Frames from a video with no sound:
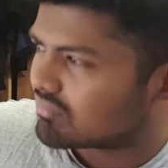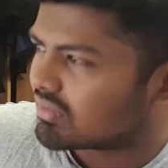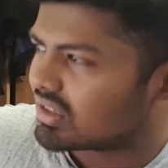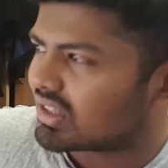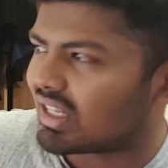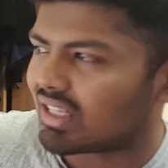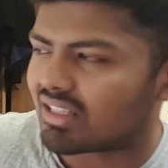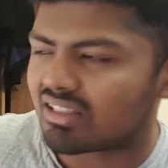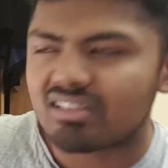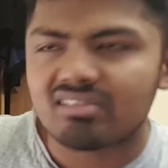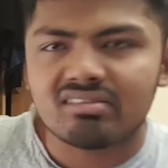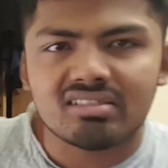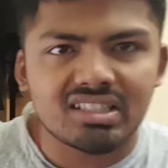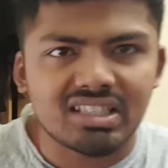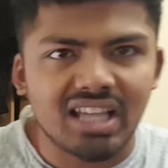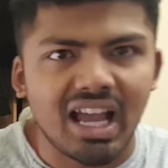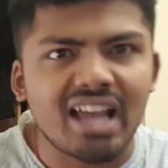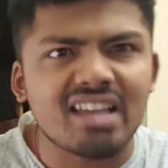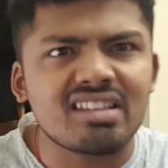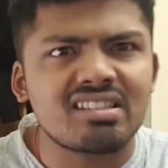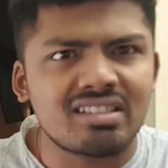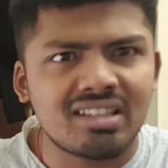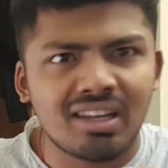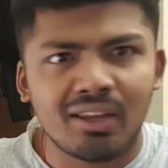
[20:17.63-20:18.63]
the
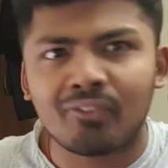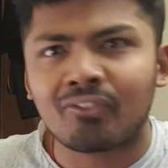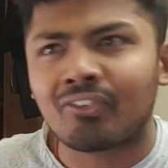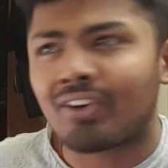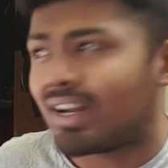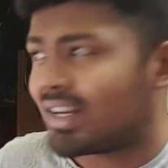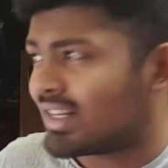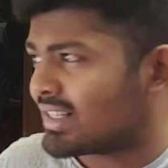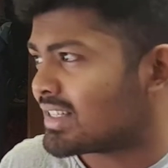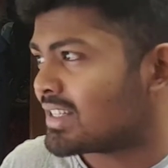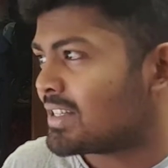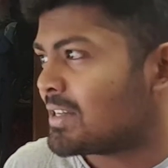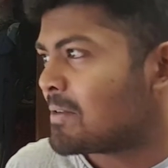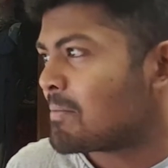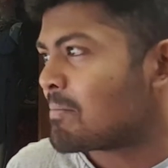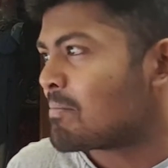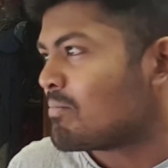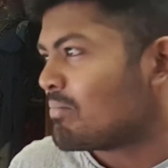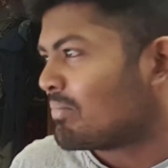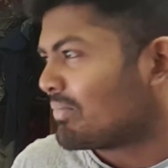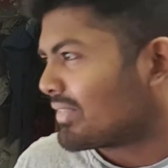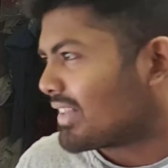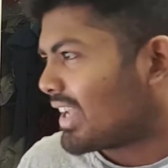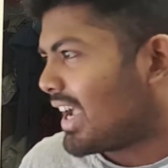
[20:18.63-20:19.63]
size difference.
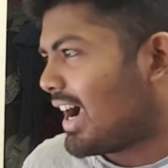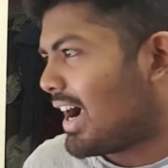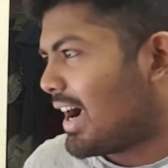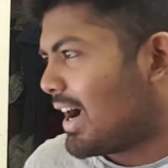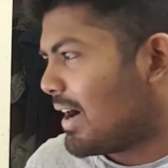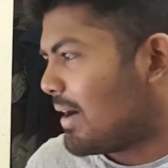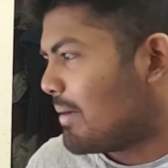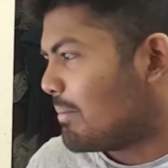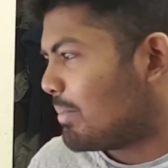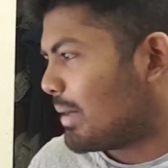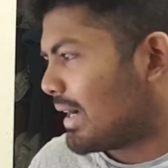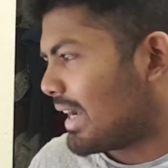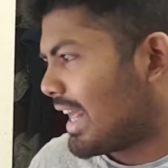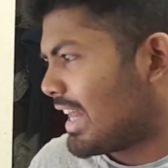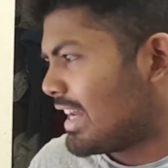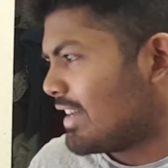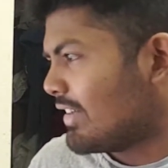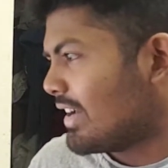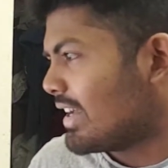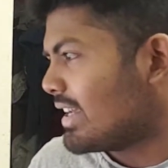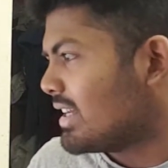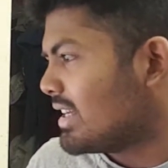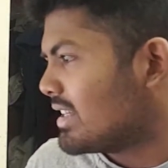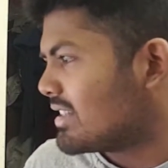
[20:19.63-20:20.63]
But
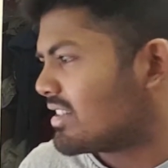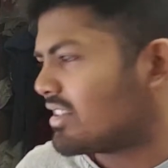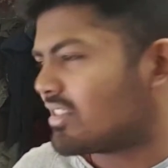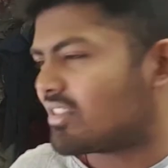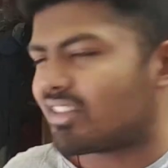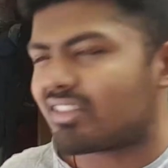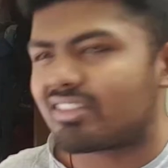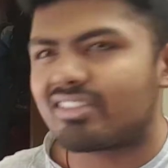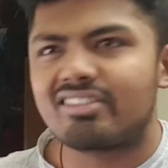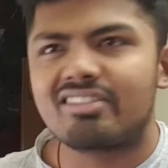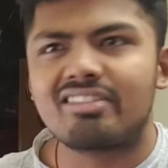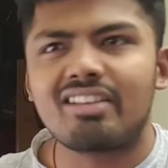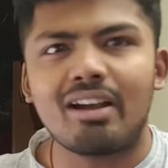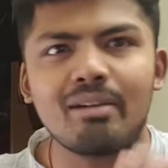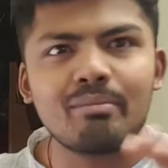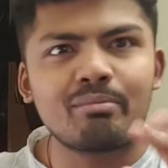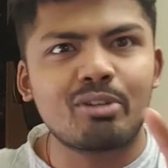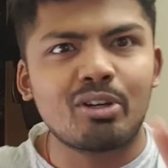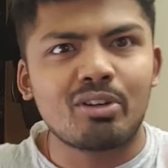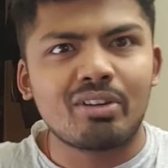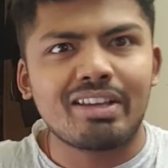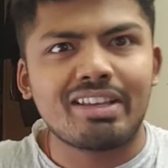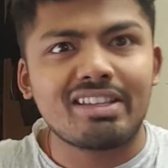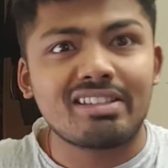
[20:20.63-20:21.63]
anyway, she just jumped
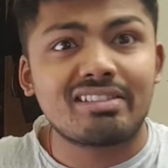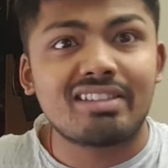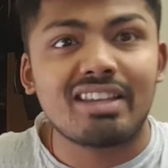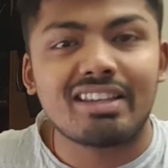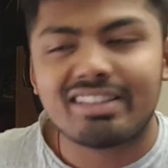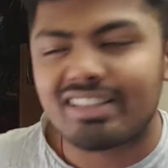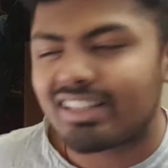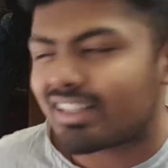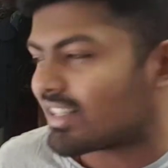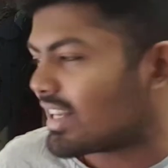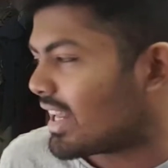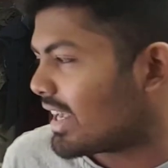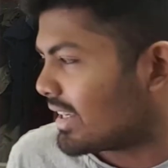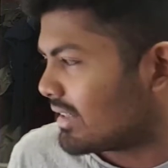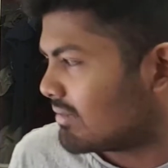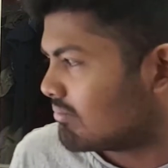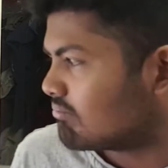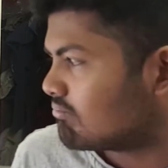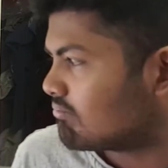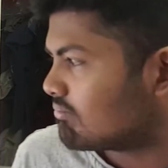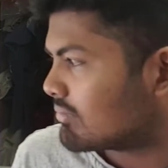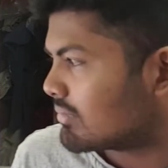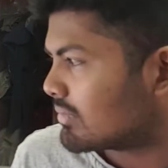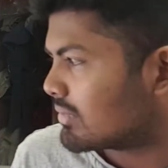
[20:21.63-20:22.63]
on his chest. He's like,
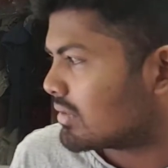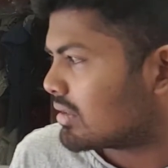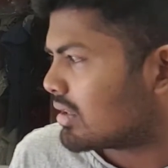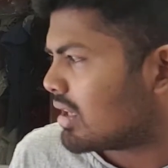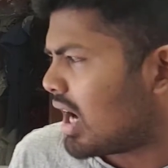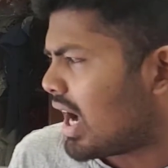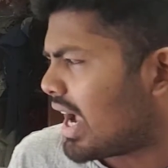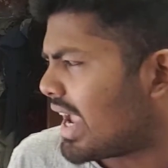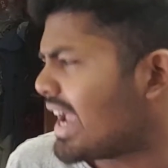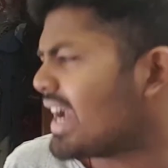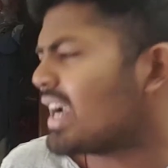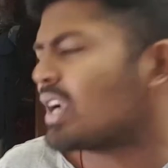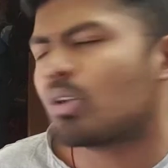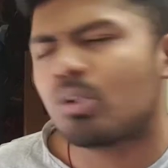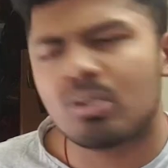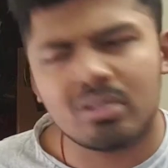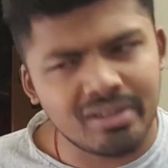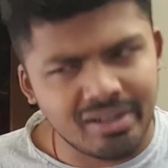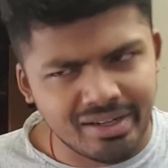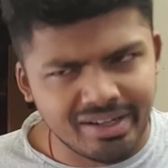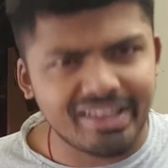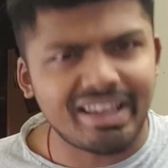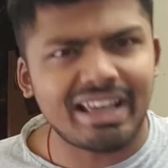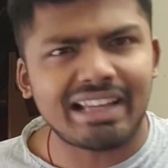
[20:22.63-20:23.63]
I had
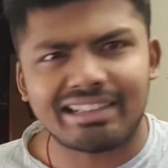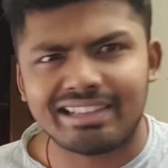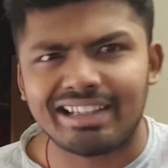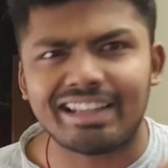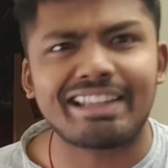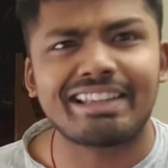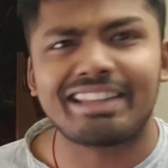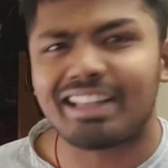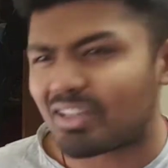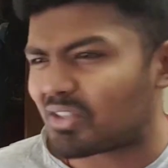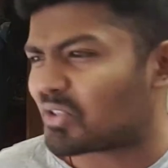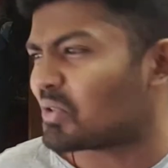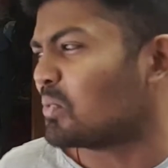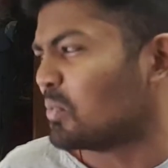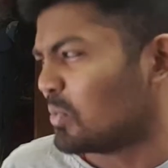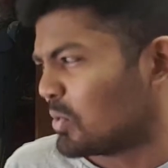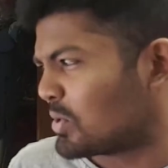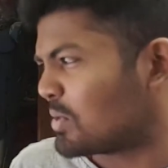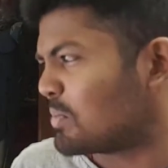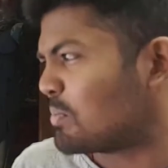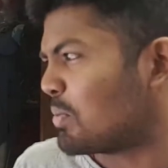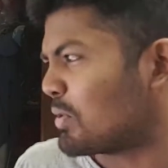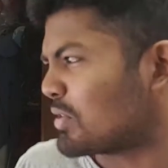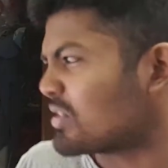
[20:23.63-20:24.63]
already calculated that you
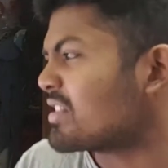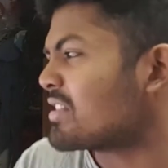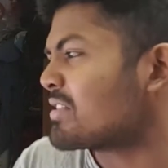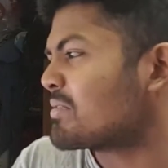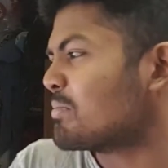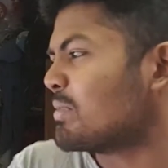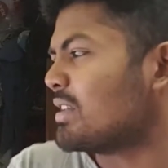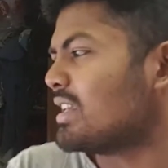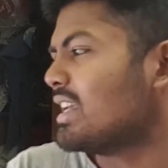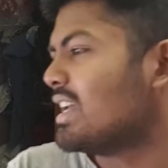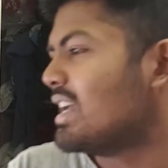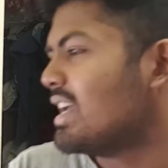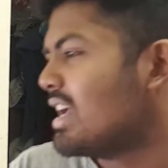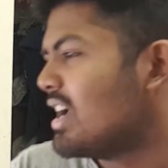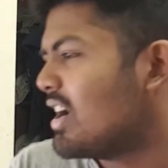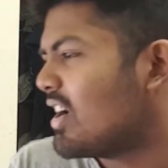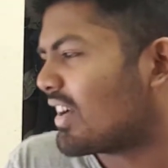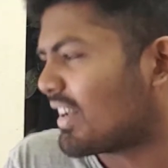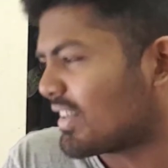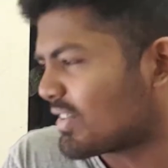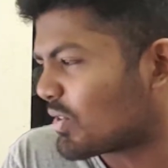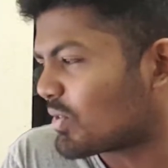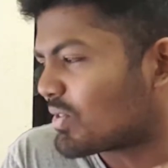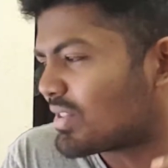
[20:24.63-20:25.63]
would possess me.
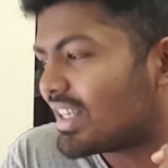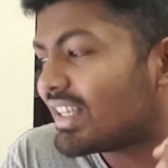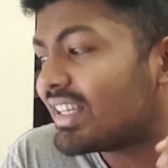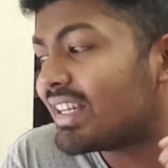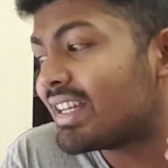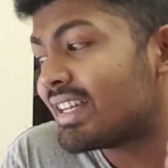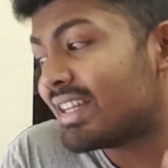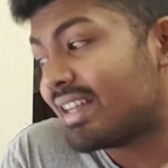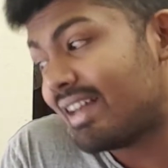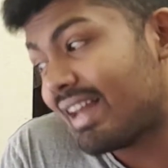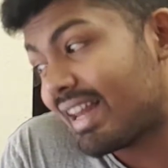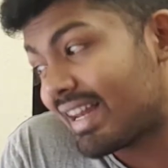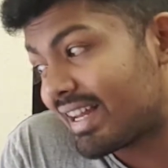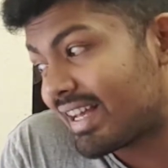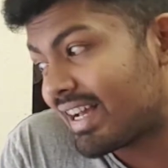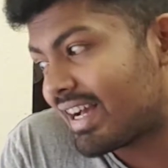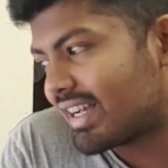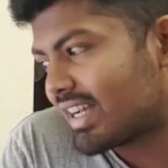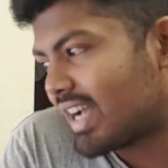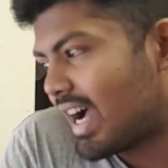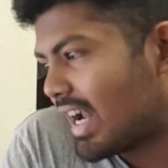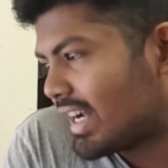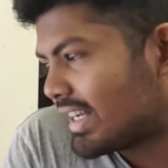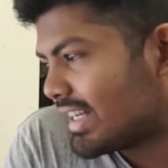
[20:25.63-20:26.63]
Okay, so she didn't let her
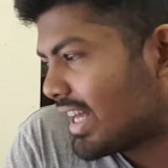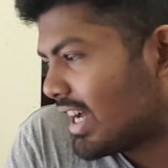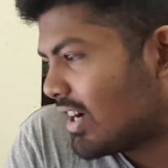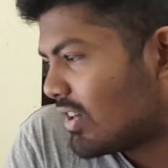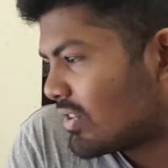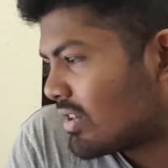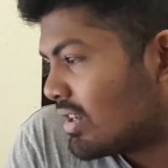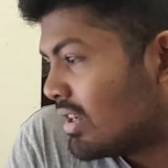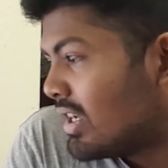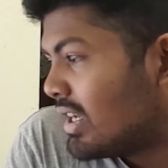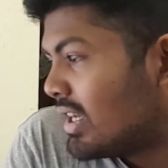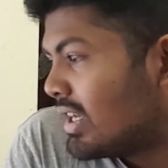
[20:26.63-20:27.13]
guard down.